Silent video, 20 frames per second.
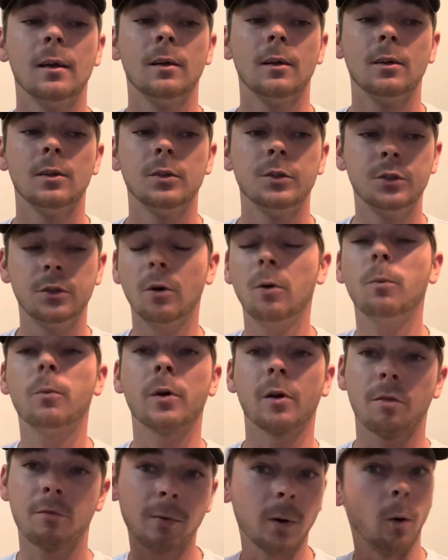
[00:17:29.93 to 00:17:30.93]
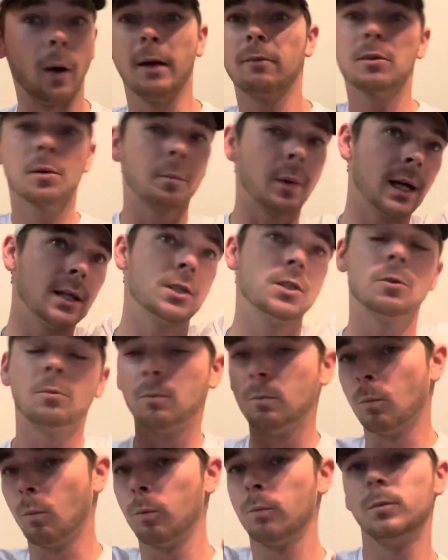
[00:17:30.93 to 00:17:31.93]
You don't want to throw every bait
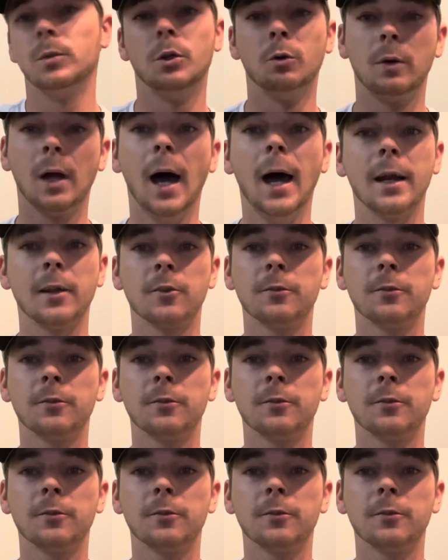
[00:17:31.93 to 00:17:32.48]
you got